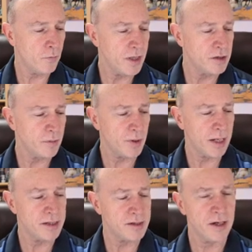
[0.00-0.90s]
reach a
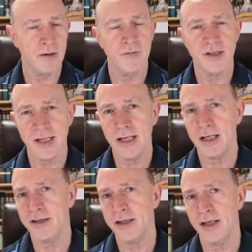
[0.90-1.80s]
place of
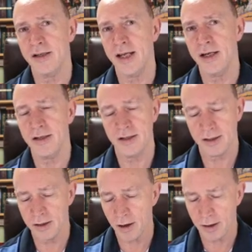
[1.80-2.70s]
sinlessness that is
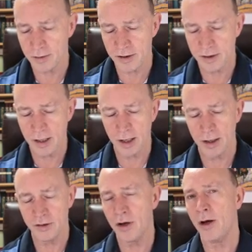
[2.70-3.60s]
not
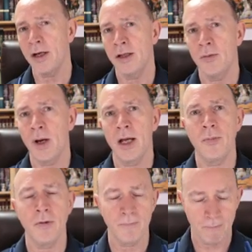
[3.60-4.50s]
taught in the
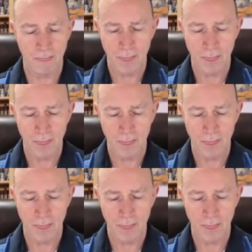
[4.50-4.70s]
Bible.